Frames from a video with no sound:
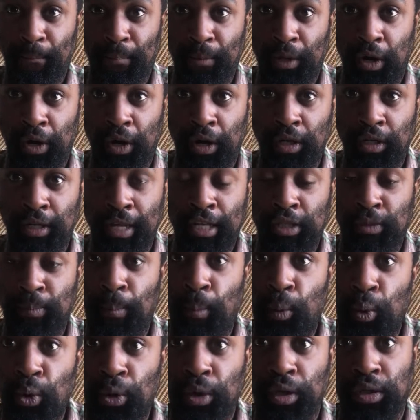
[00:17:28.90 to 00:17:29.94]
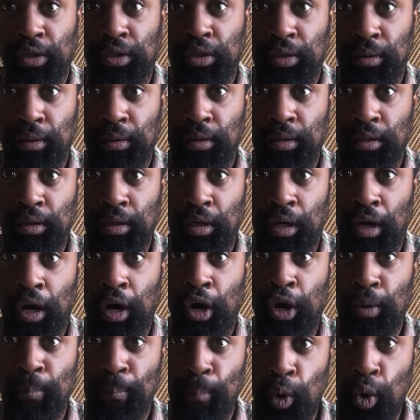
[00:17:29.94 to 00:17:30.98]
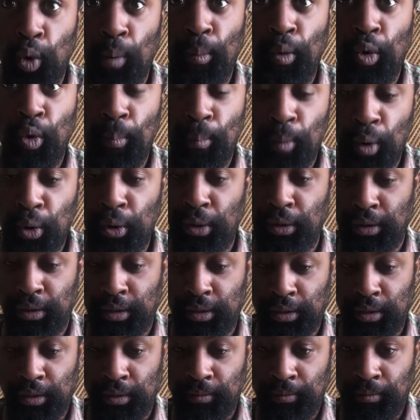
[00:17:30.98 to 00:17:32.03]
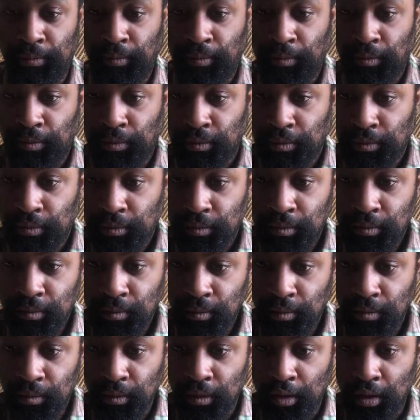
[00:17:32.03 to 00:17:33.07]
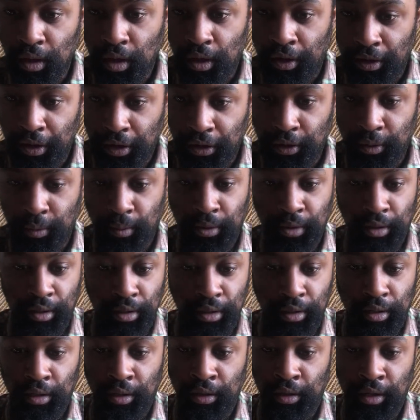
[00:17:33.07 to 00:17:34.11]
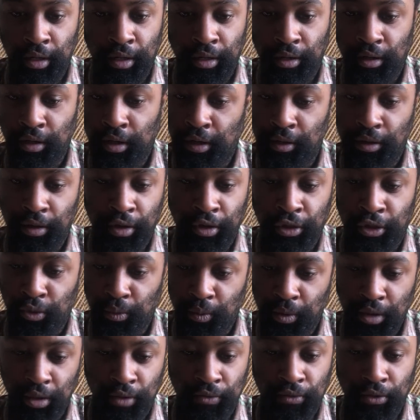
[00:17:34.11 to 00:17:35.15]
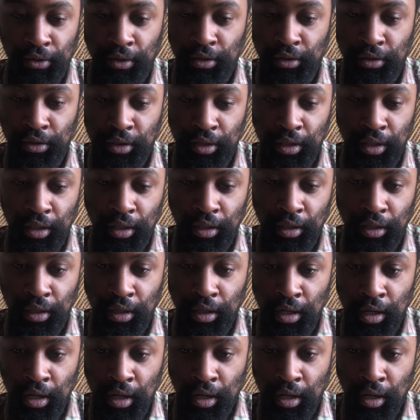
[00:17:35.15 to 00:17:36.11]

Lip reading: All right, as morgues. All right, mobile morgues. Another one. Another 3 is for understanding.